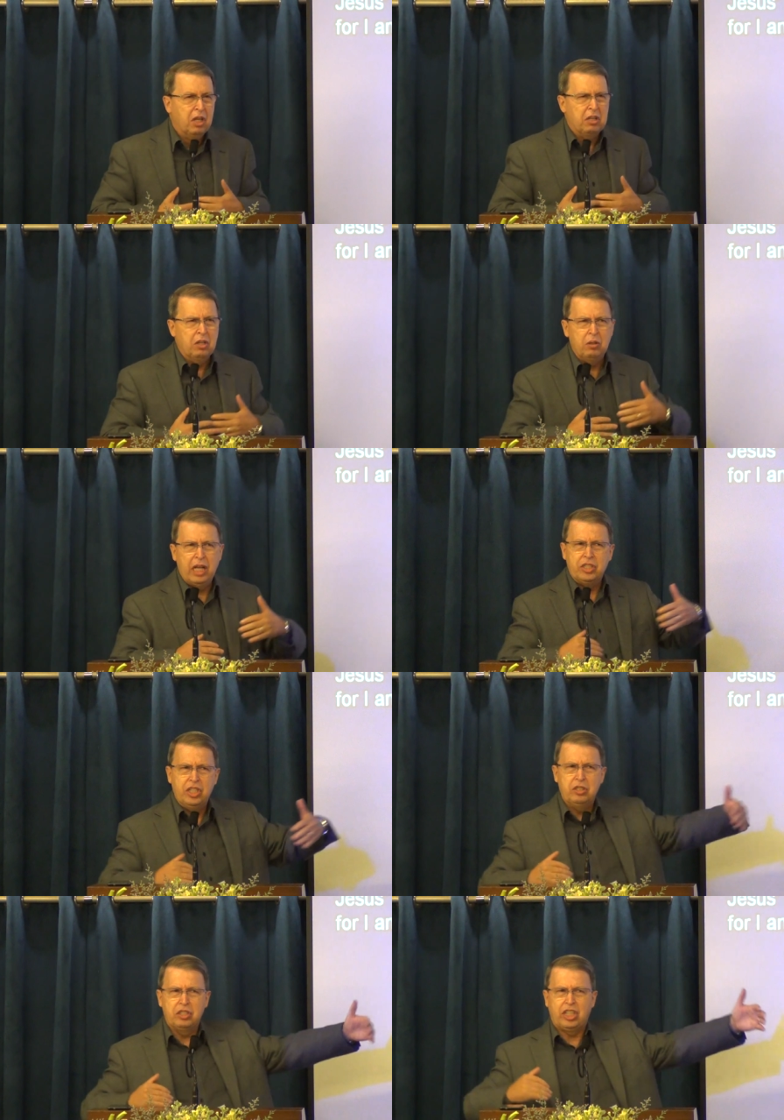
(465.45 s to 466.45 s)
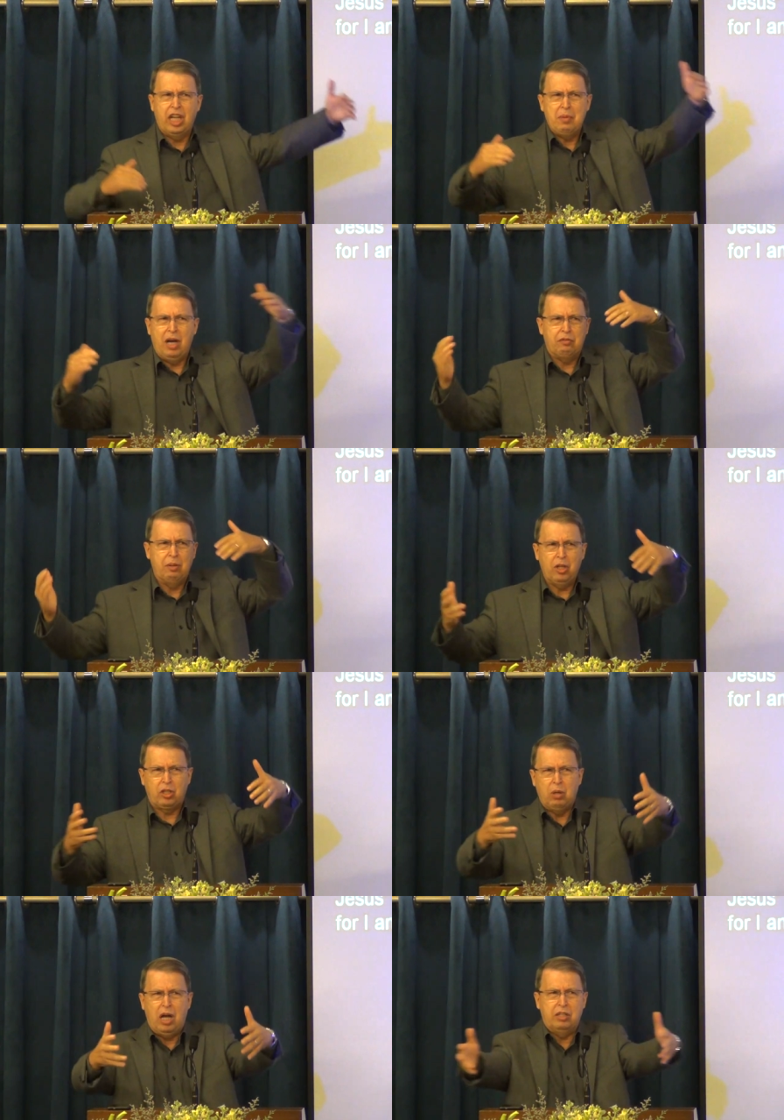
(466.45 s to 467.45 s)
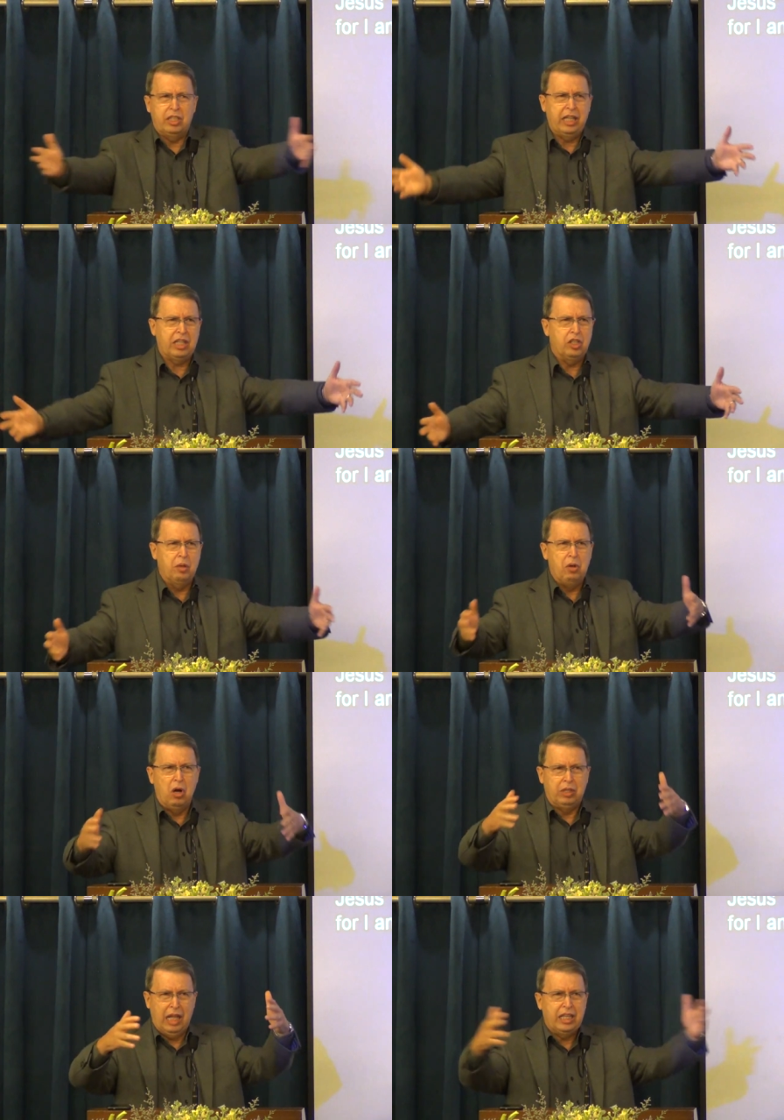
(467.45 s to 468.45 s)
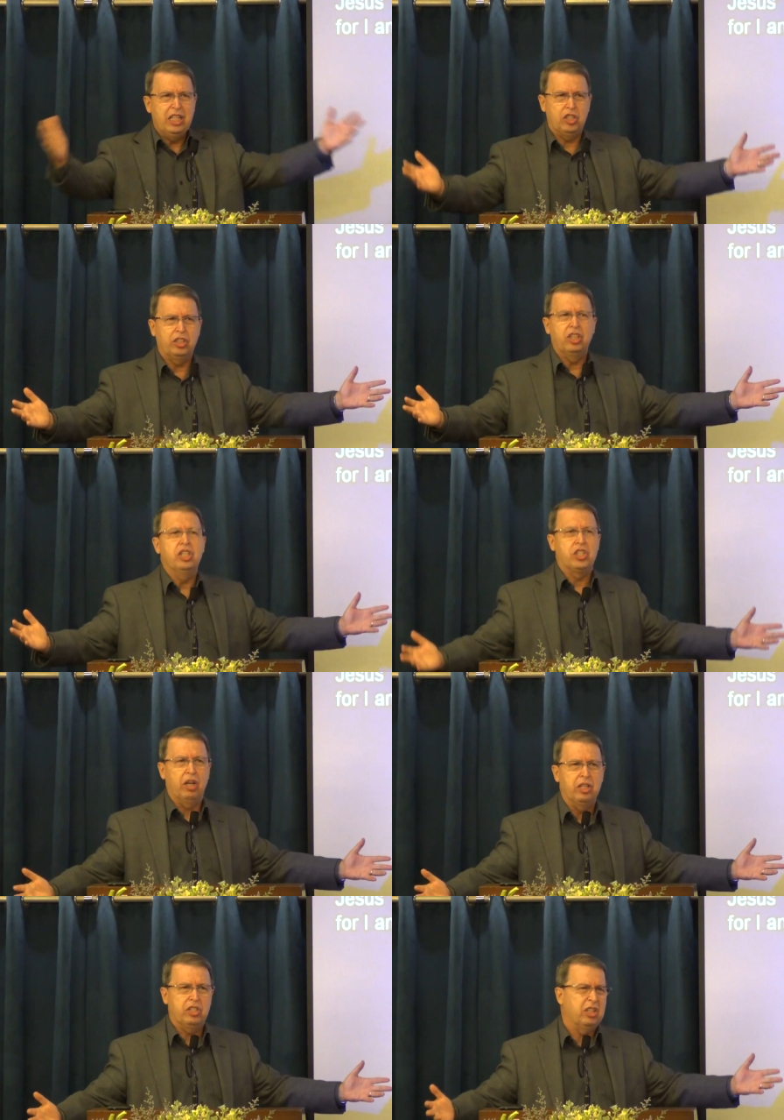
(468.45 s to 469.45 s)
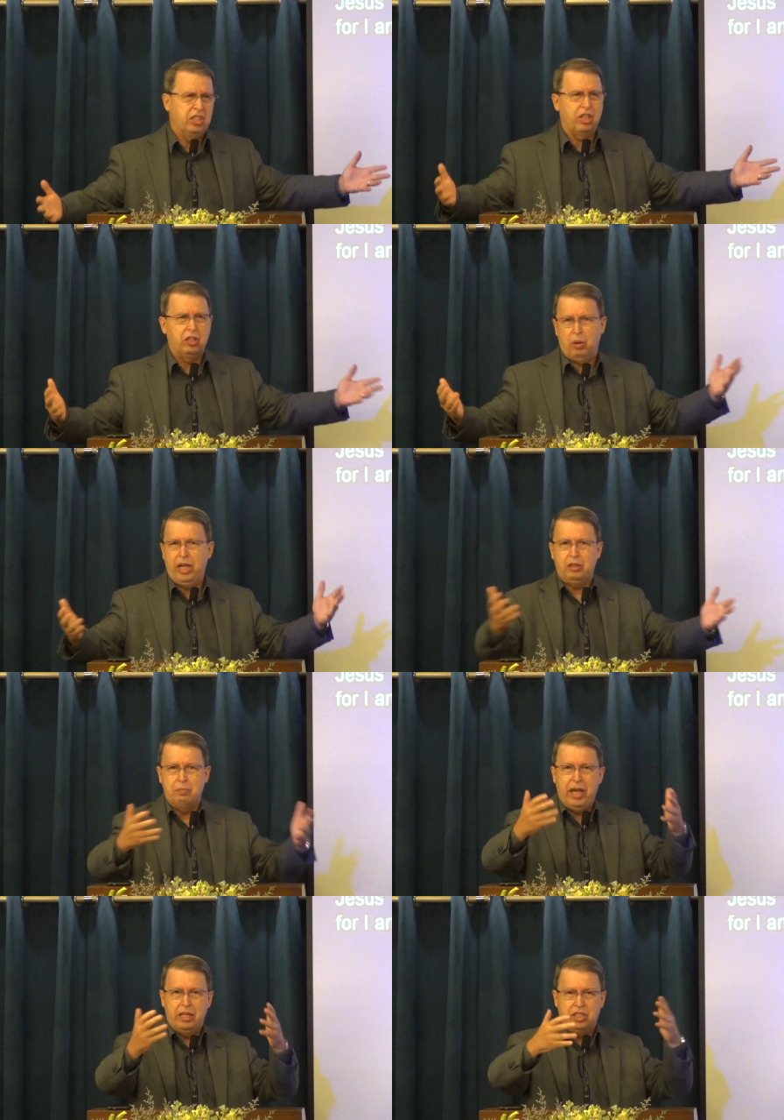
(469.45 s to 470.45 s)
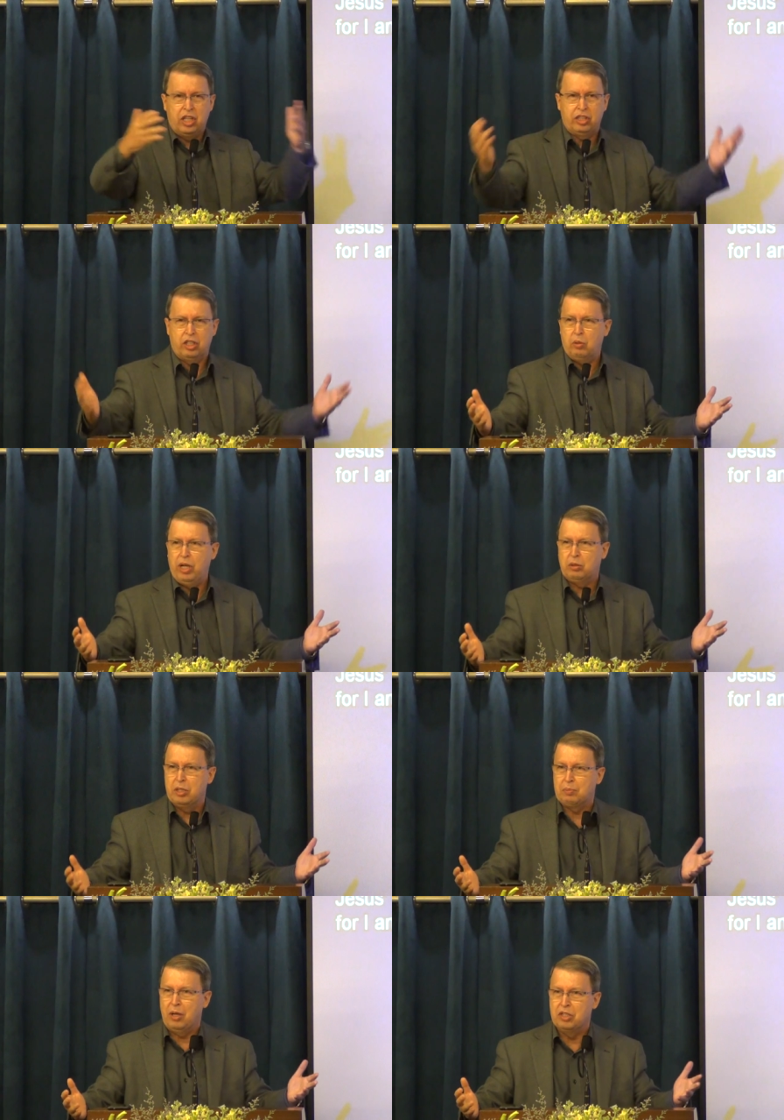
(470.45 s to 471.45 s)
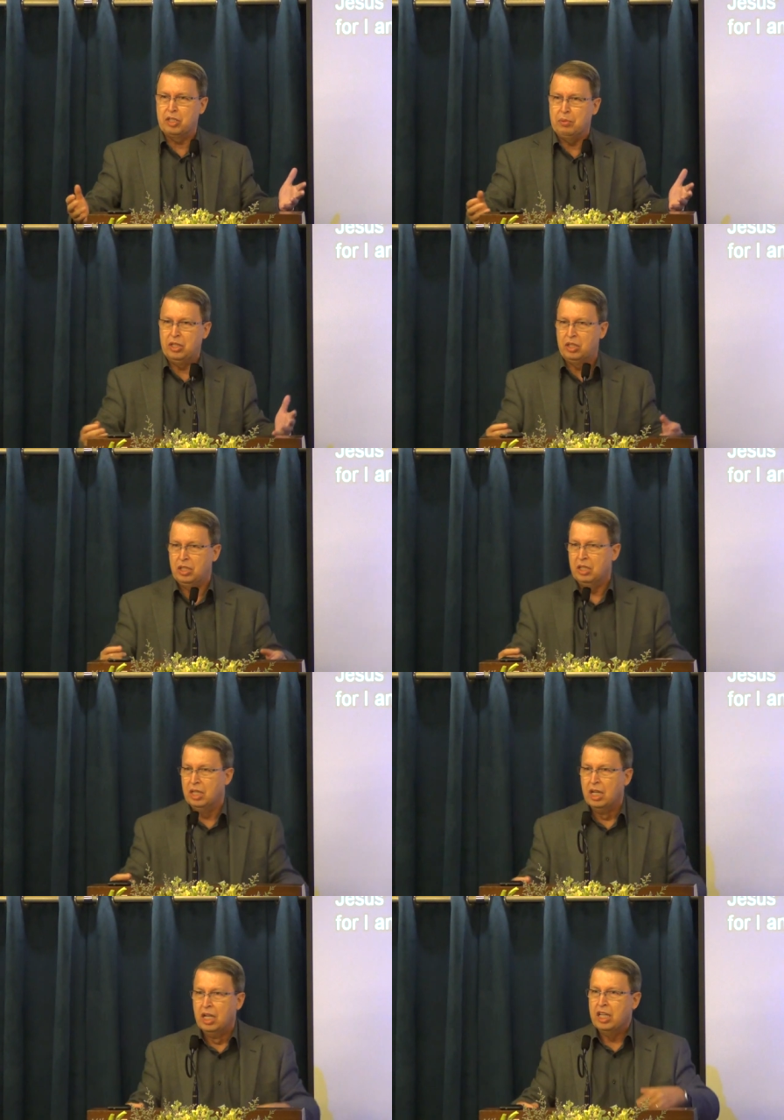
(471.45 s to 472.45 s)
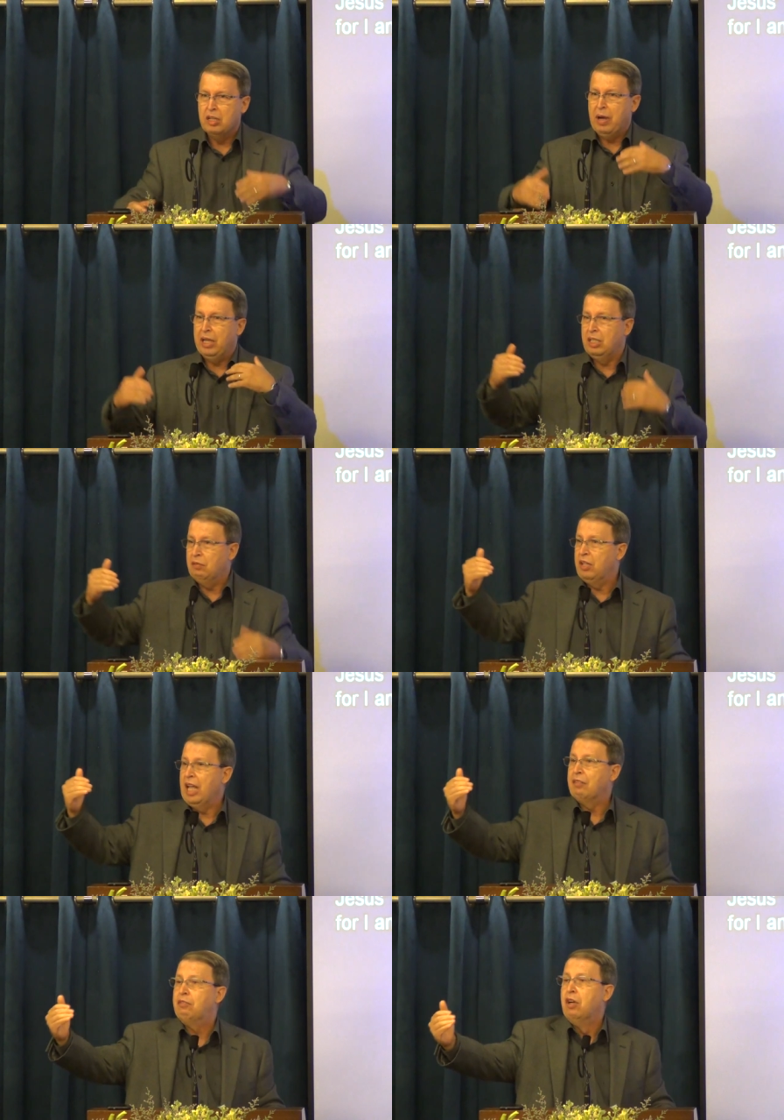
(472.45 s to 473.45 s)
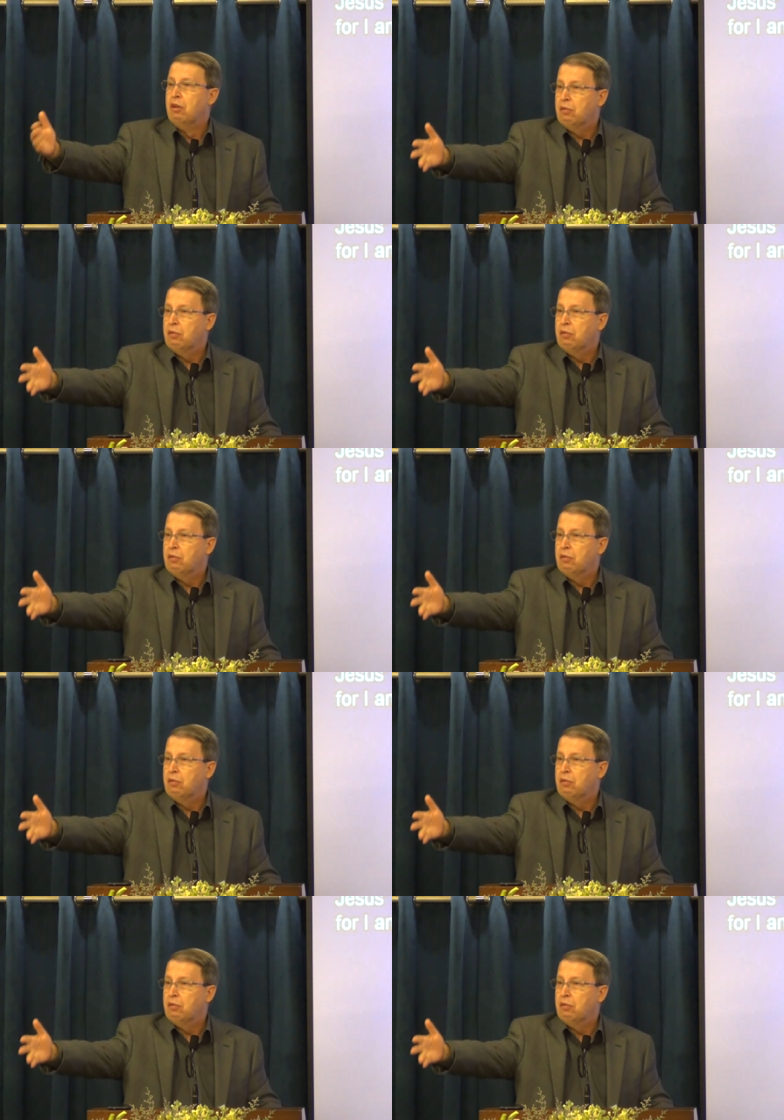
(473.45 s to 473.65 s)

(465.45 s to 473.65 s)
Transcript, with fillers: You know, like Jesus came out from the crowd, get in the boat. Like he's a teacher. He's a great man. He's got a great responsibility. He might even have